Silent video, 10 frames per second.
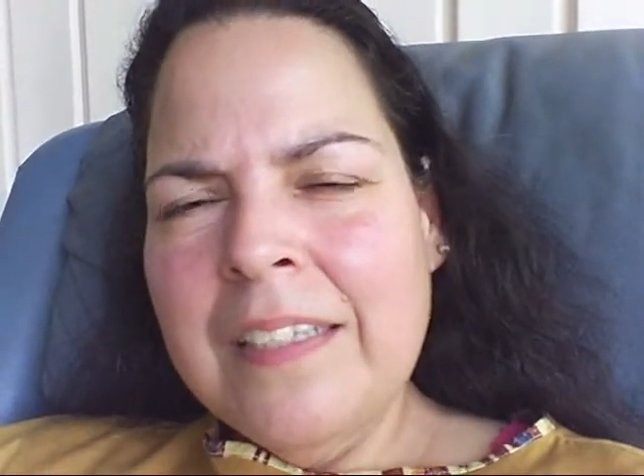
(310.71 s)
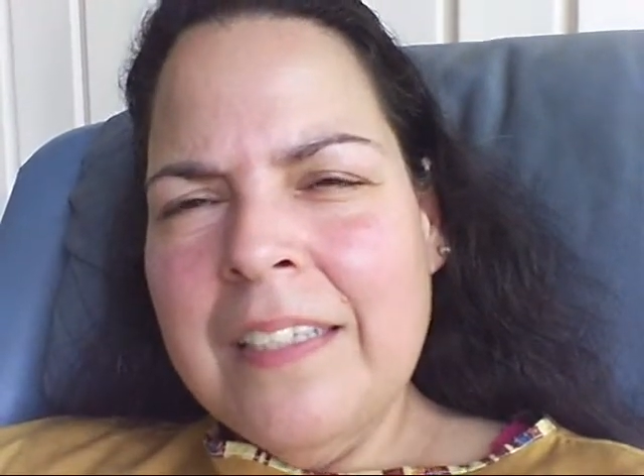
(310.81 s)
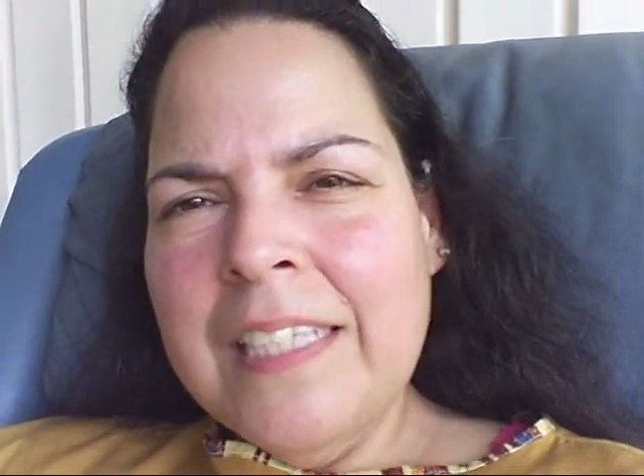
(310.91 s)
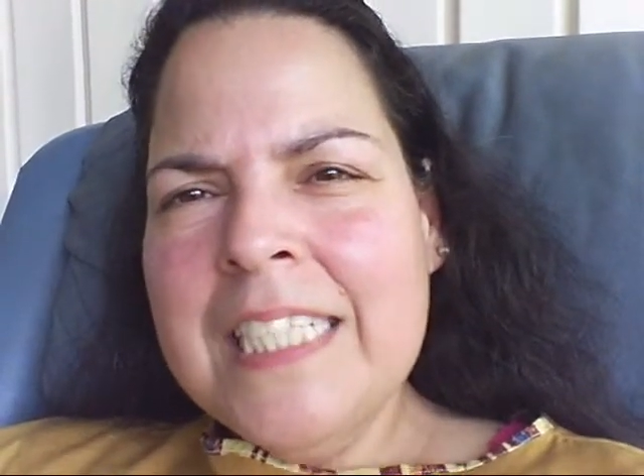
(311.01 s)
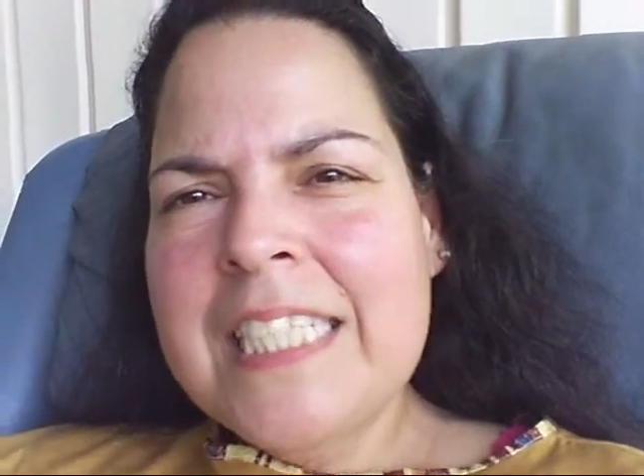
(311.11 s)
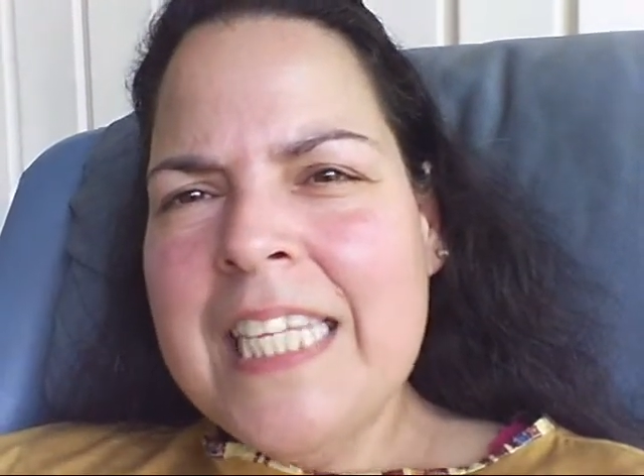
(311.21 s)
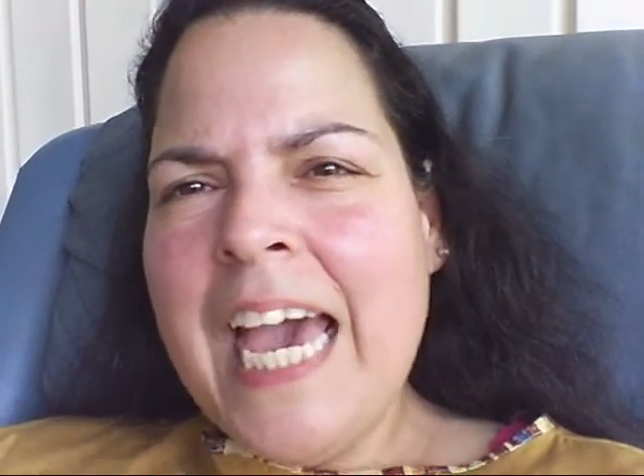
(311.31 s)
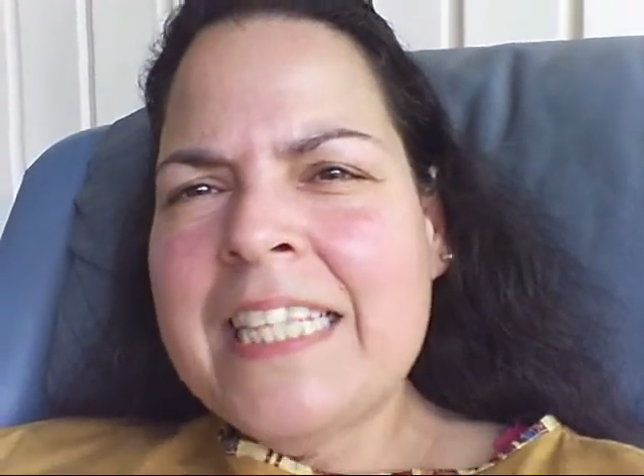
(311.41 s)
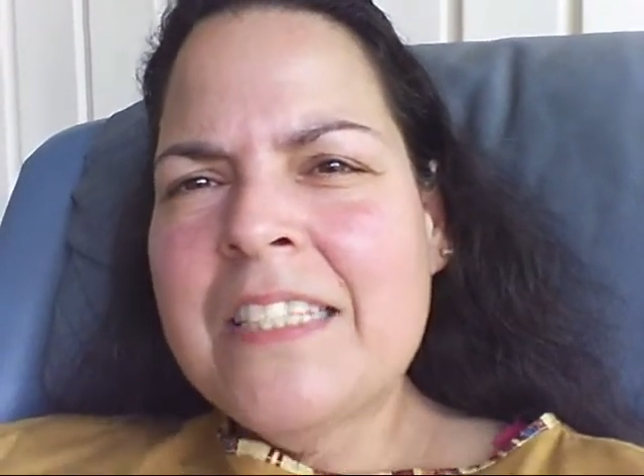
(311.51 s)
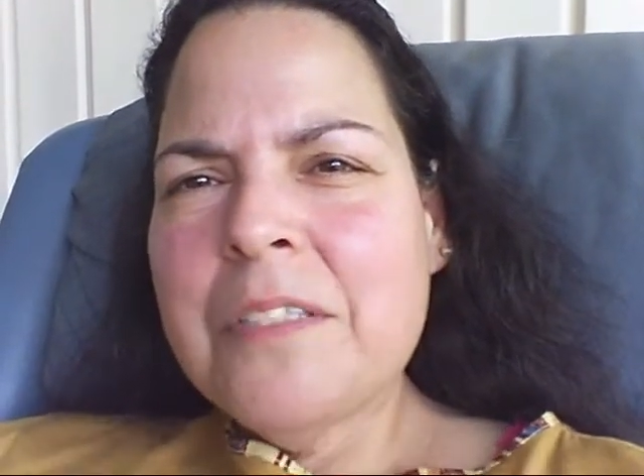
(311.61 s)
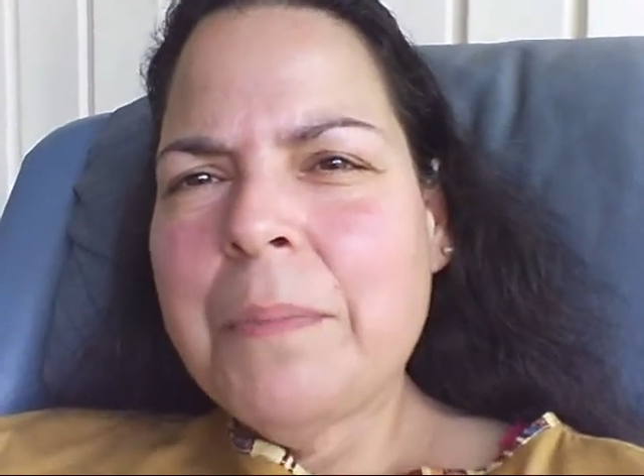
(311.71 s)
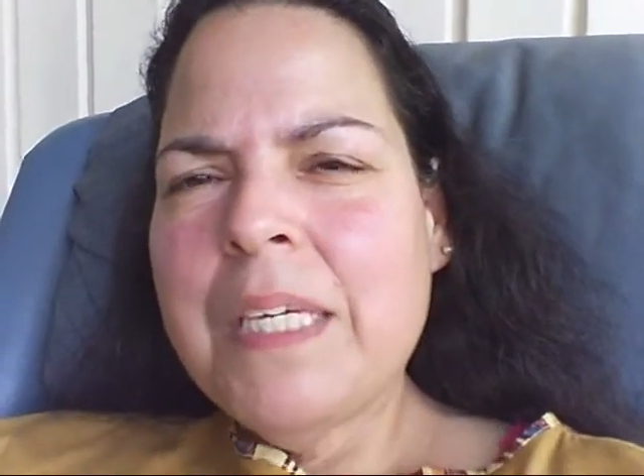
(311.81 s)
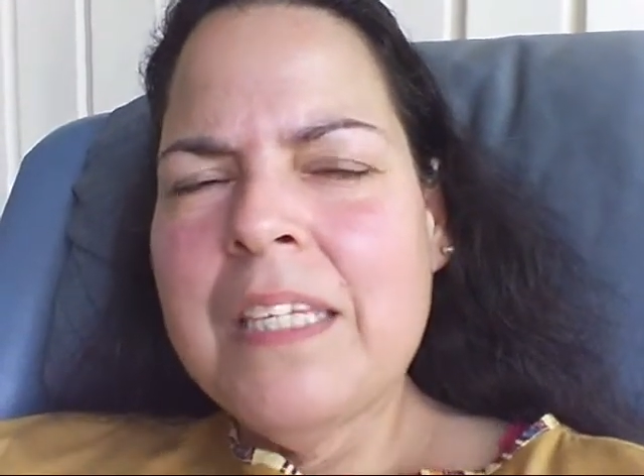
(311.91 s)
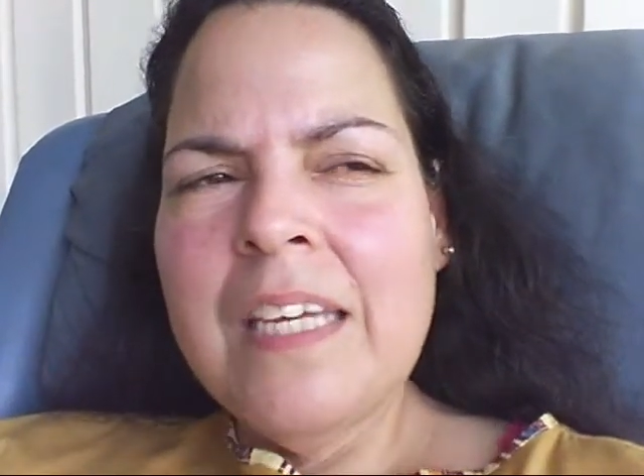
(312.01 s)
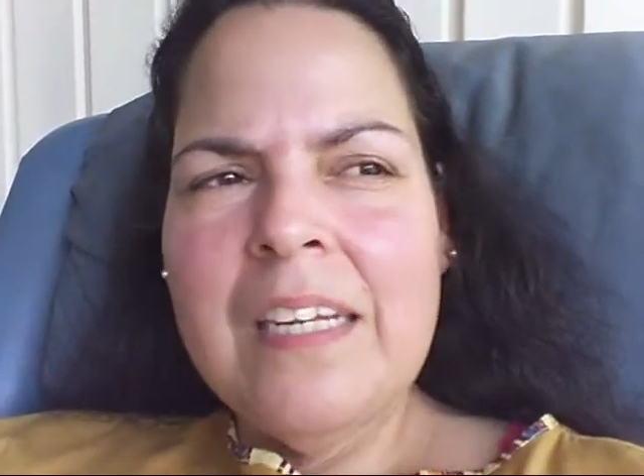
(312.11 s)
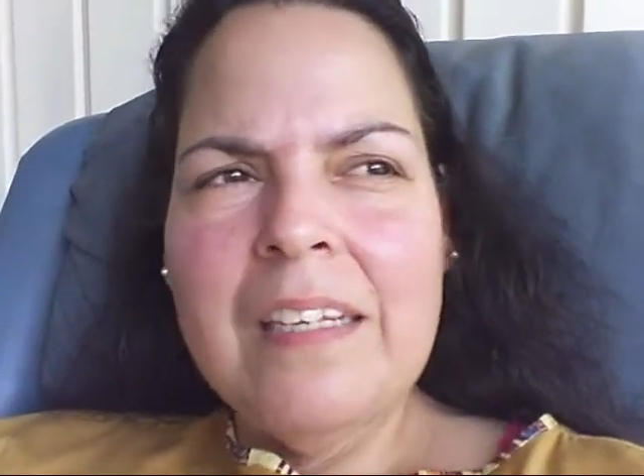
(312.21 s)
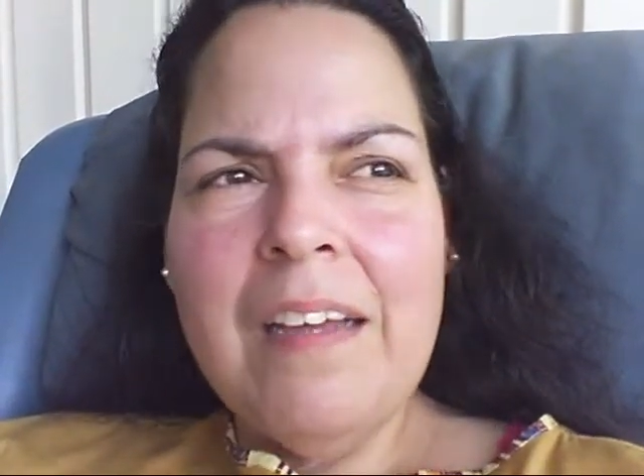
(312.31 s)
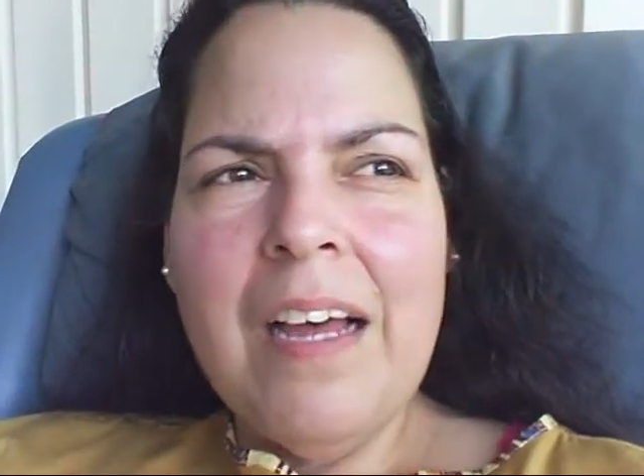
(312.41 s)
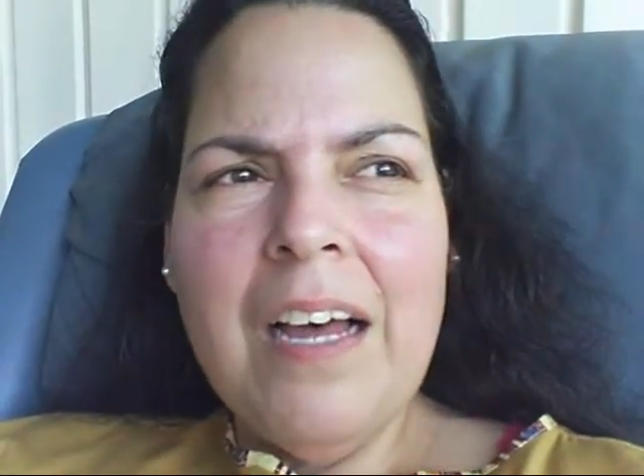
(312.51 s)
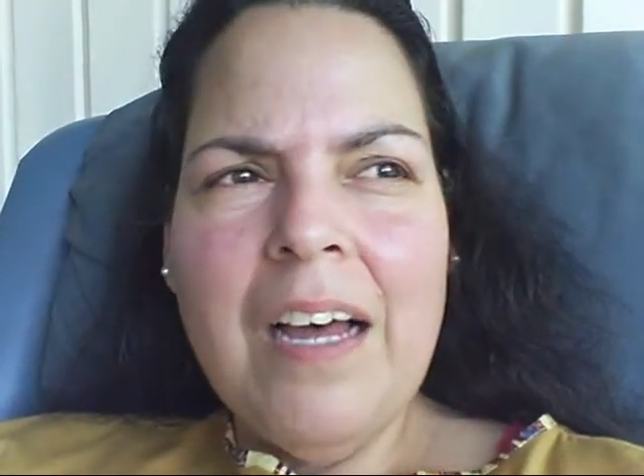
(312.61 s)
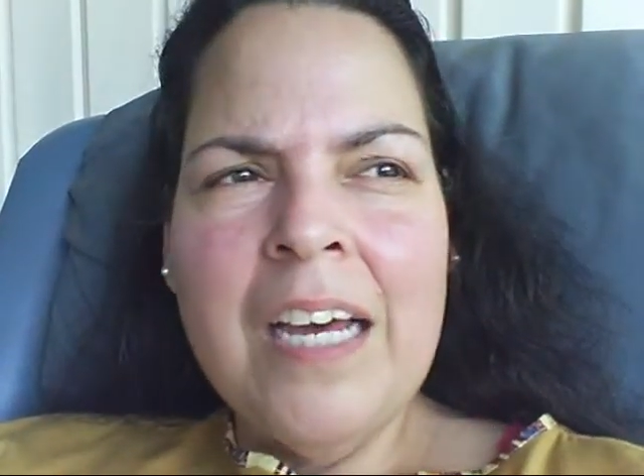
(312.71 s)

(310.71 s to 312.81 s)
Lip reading: It saddens me that an